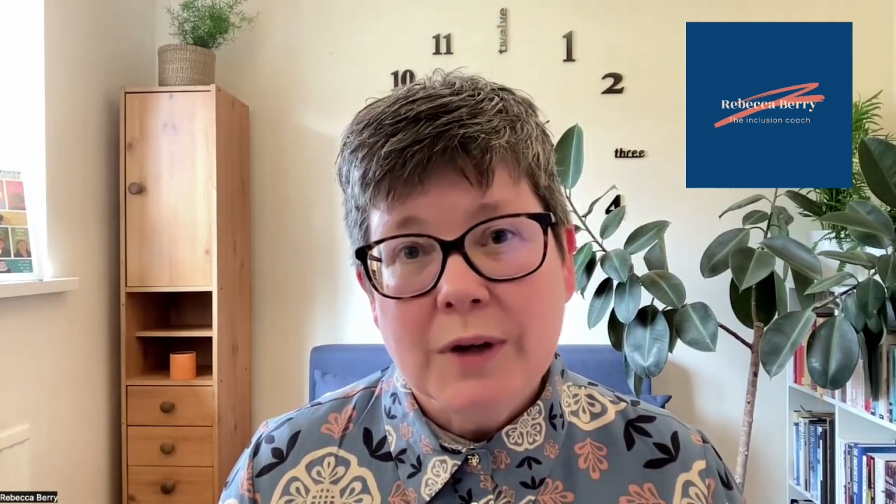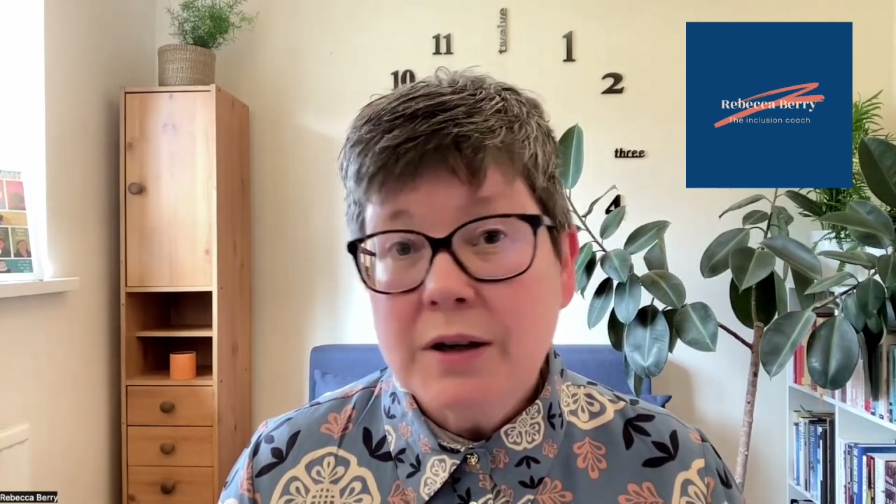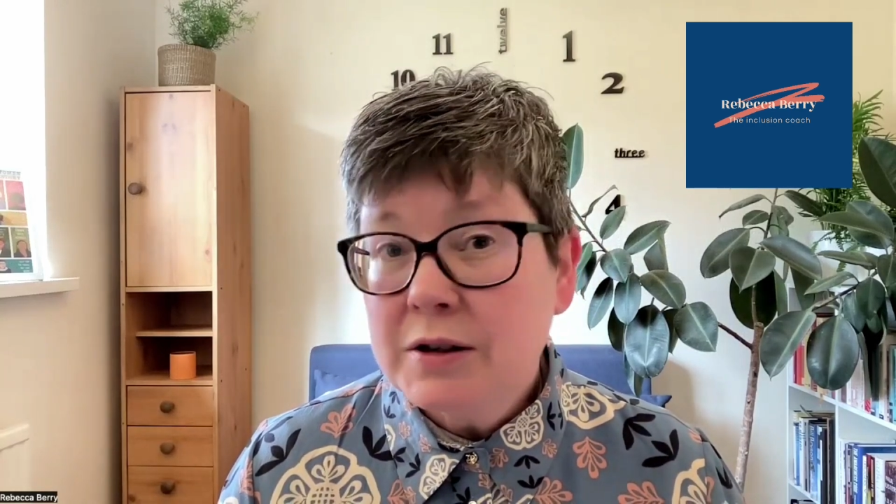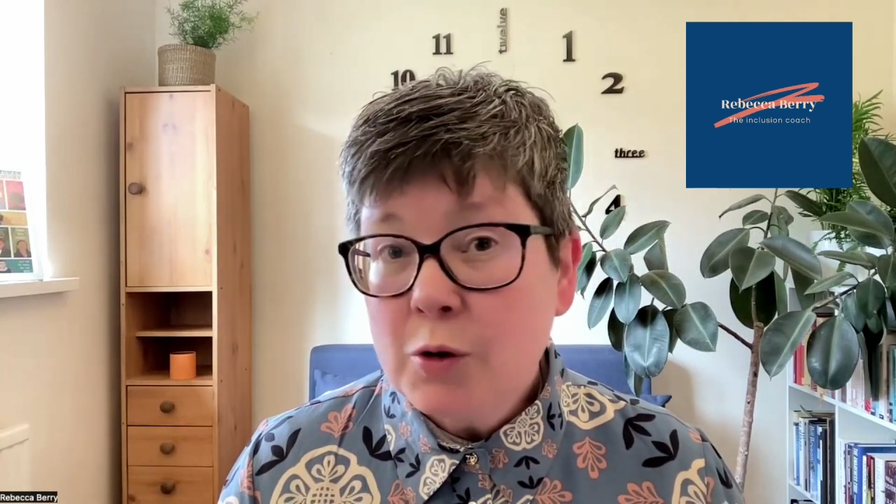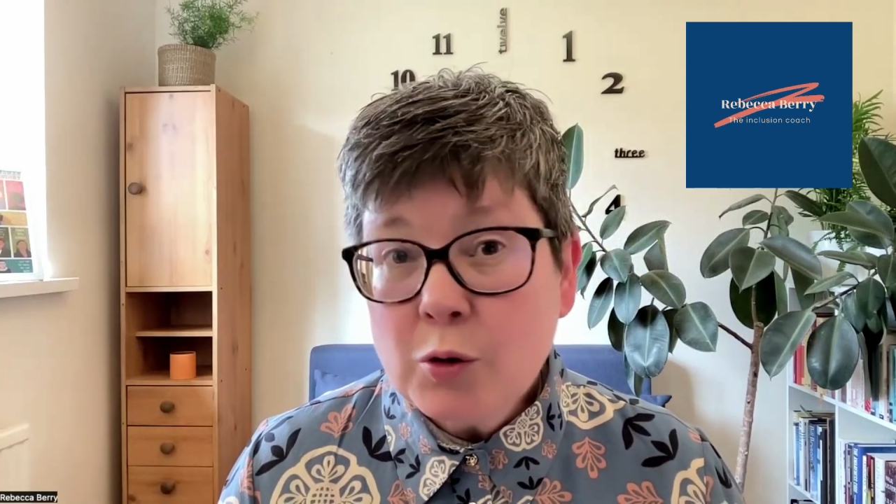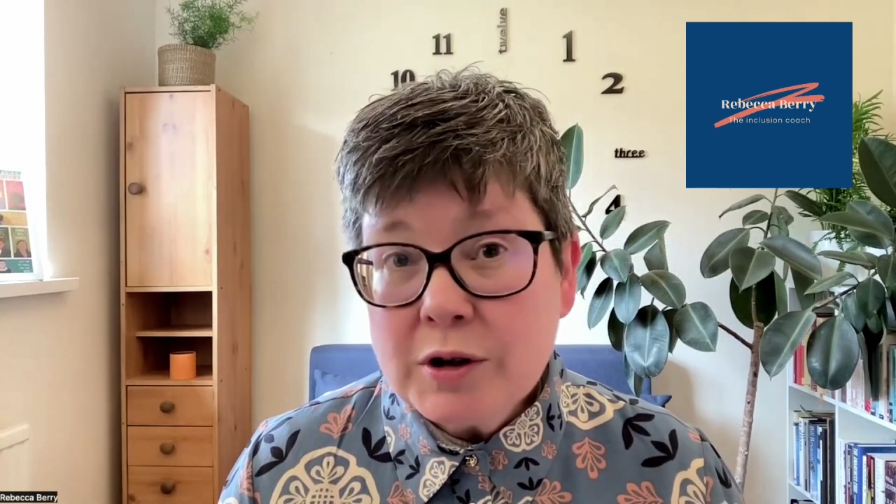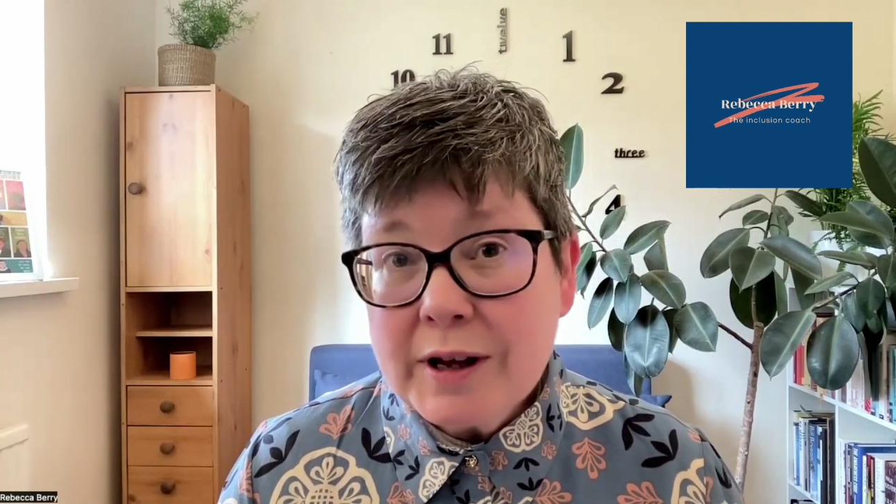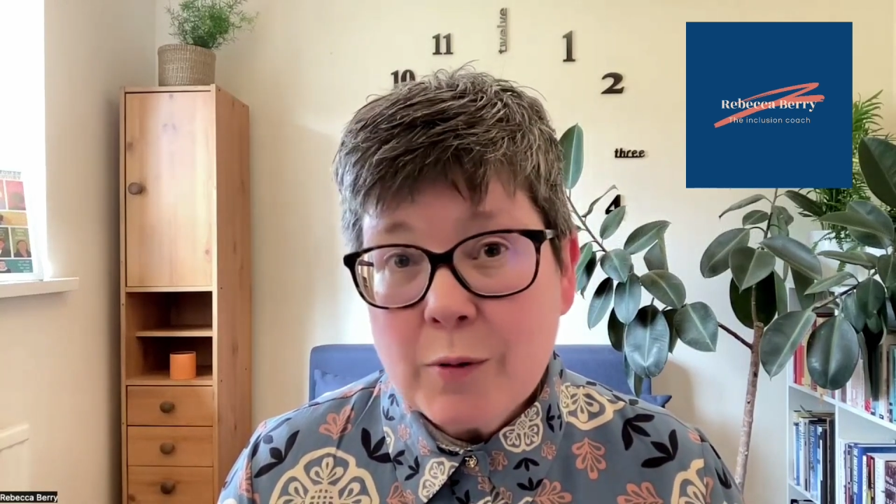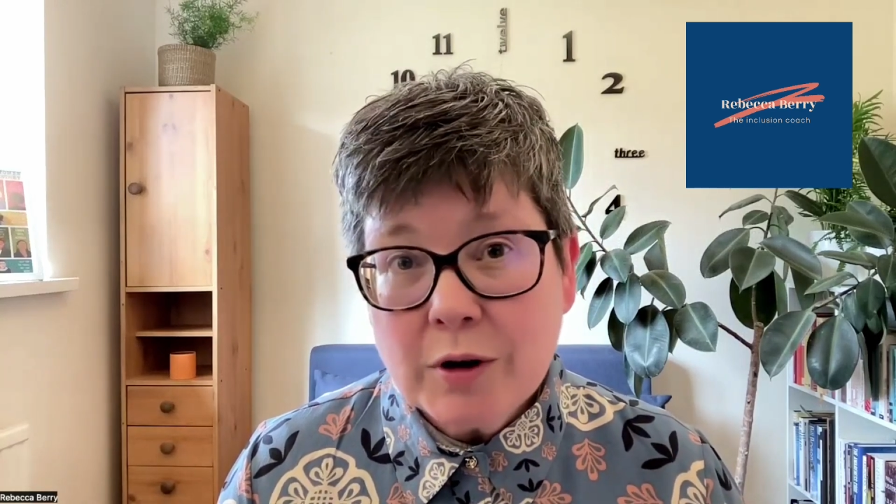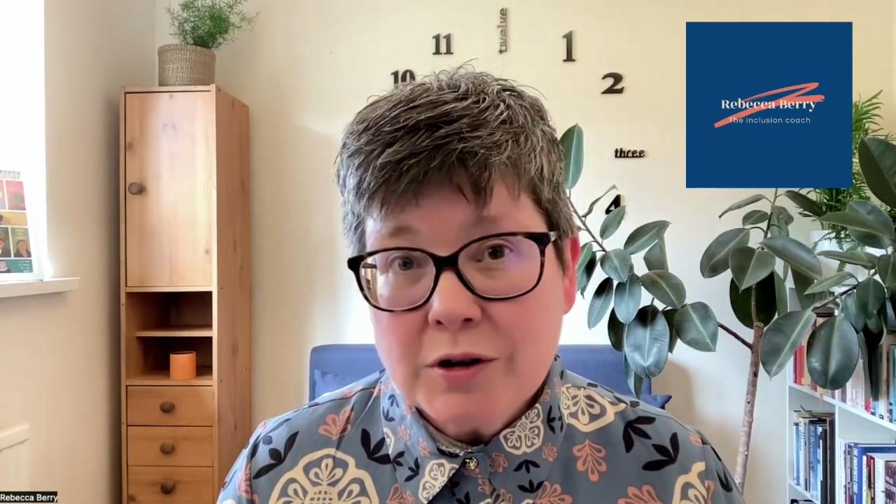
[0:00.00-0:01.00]
and nor do
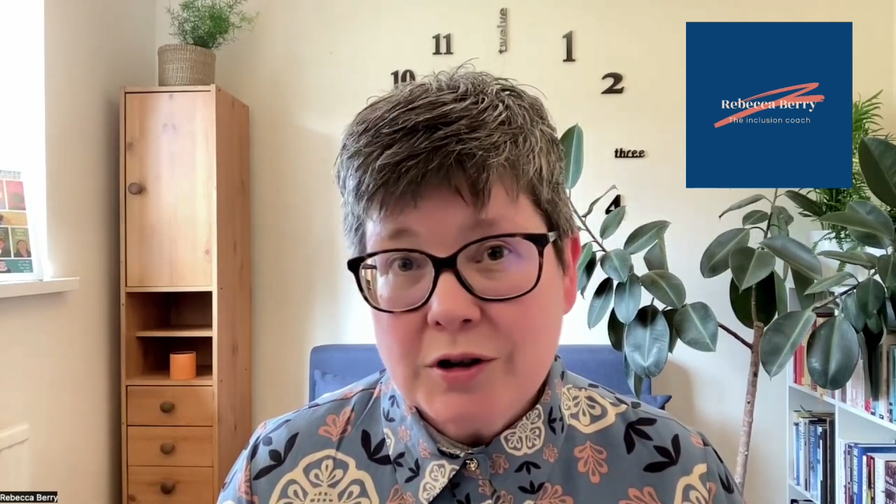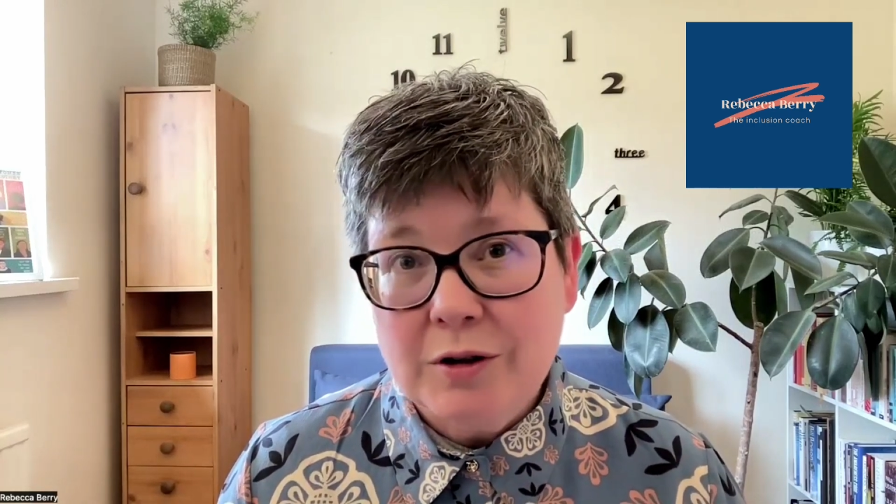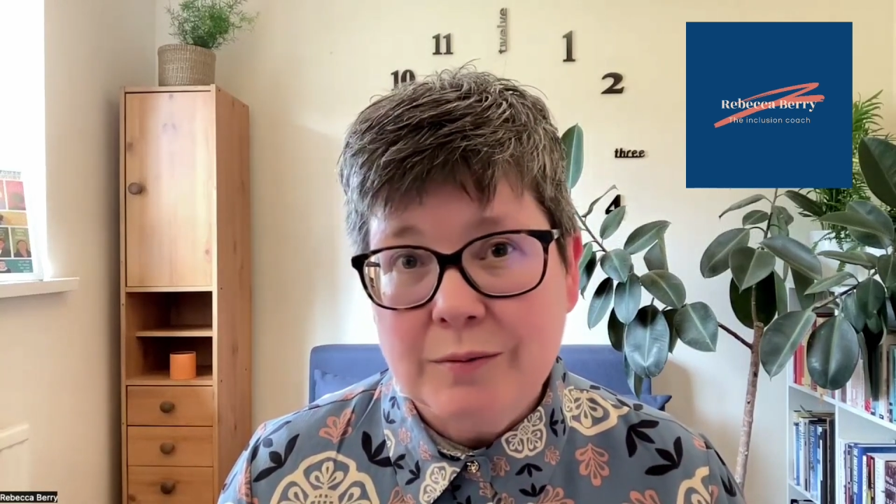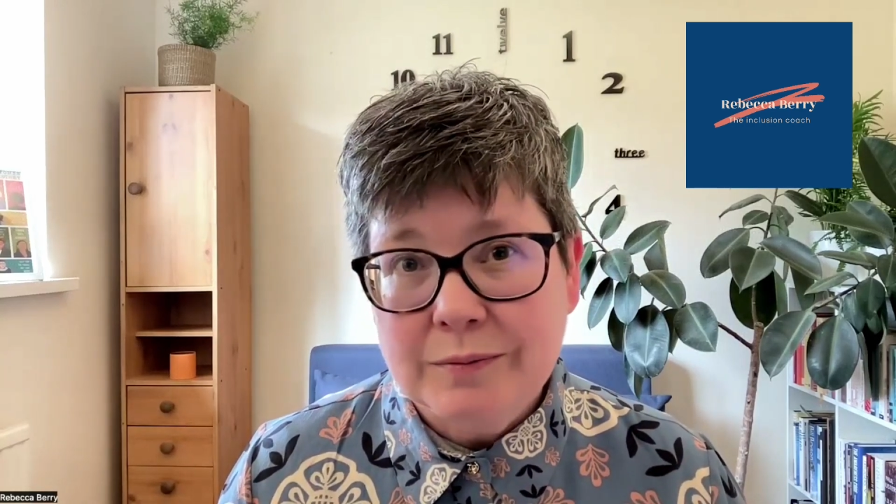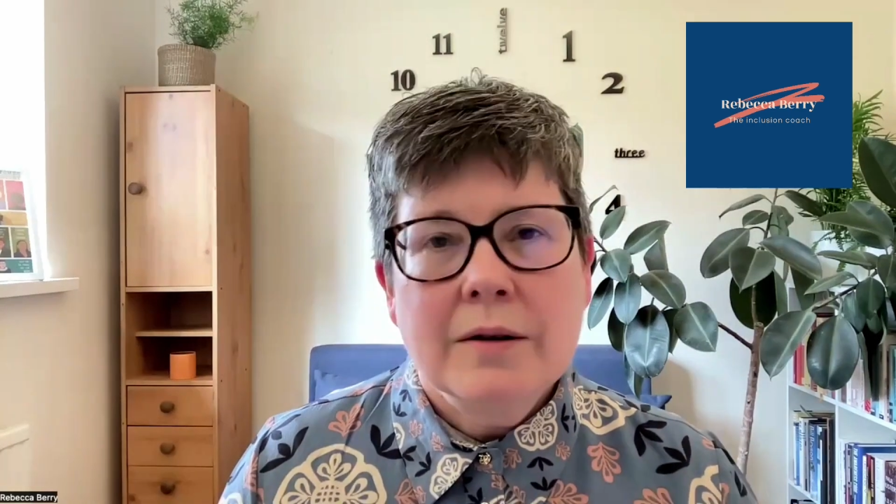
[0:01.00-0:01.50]
they want to.